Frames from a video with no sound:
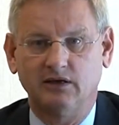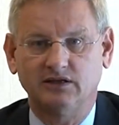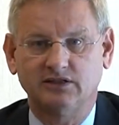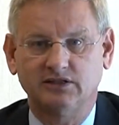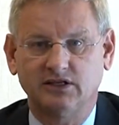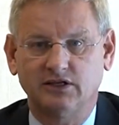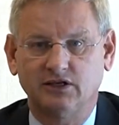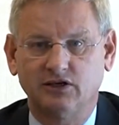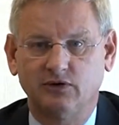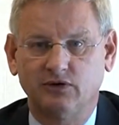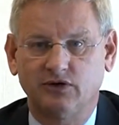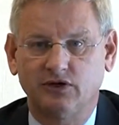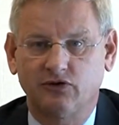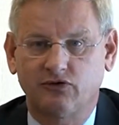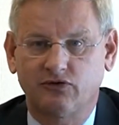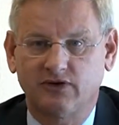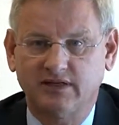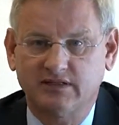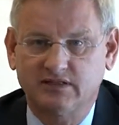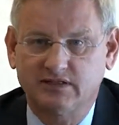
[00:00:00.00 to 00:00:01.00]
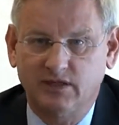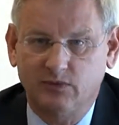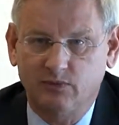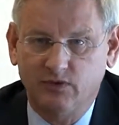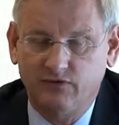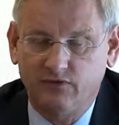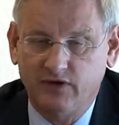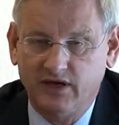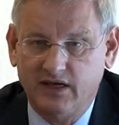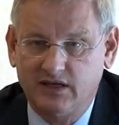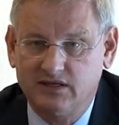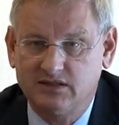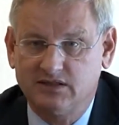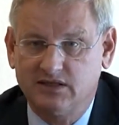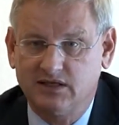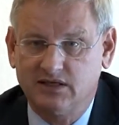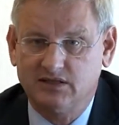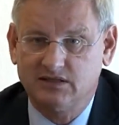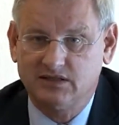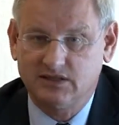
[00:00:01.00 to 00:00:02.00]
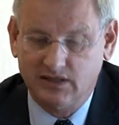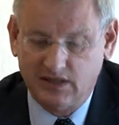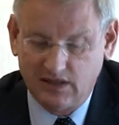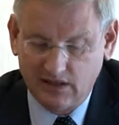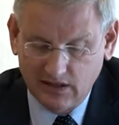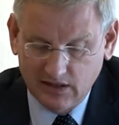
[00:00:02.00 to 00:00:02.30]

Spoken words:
security threats that we face is